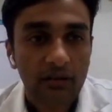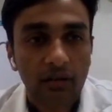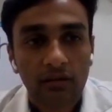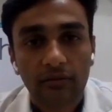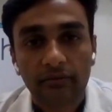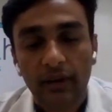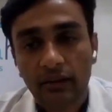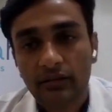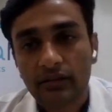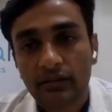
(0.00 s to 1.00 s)
a lot of
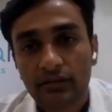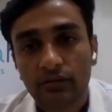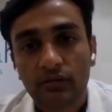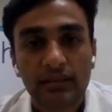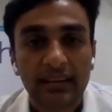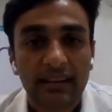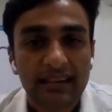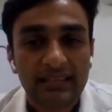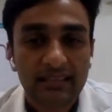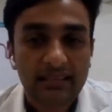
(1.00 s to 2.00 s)
practitioners use
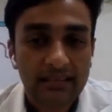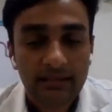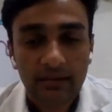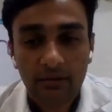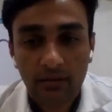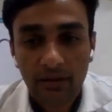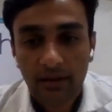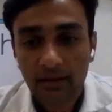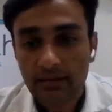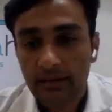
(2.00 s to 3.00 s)
laser assisted root
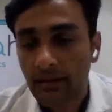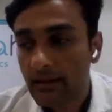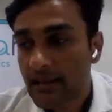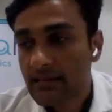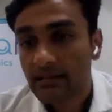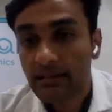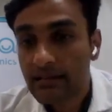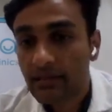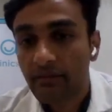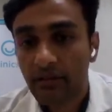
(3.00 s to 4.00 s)
canals and laser
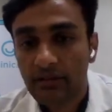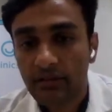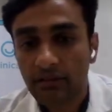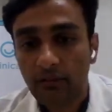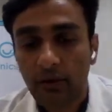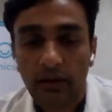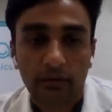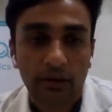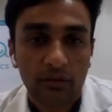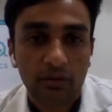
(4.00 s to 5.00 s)
disinfection while
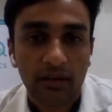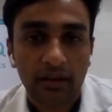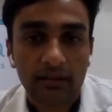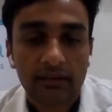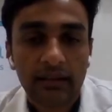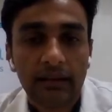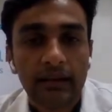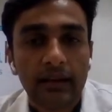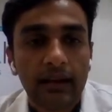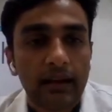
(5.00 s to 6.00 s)
doing root canals,
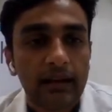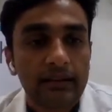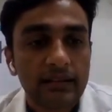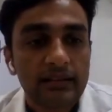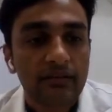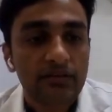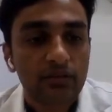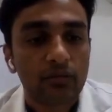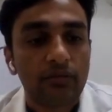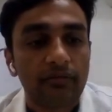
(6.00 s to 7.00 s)
and these have
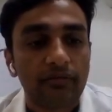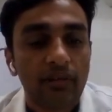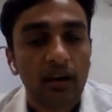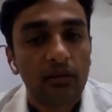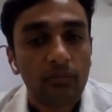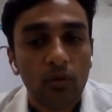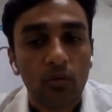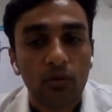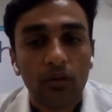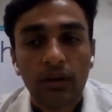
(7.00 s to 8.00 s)
shown far
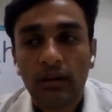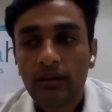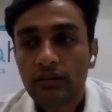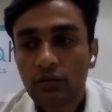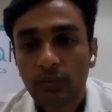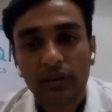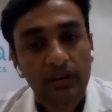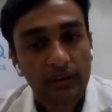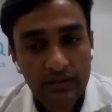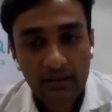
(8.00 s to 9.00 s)
more
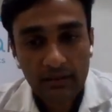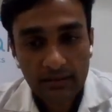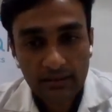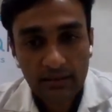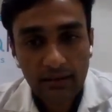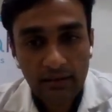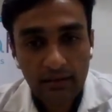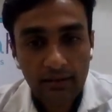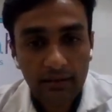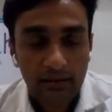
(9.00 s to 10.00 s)
superior results
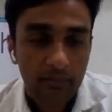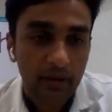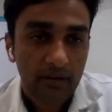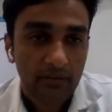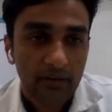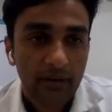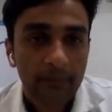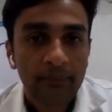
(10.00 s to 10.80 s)
comparatively.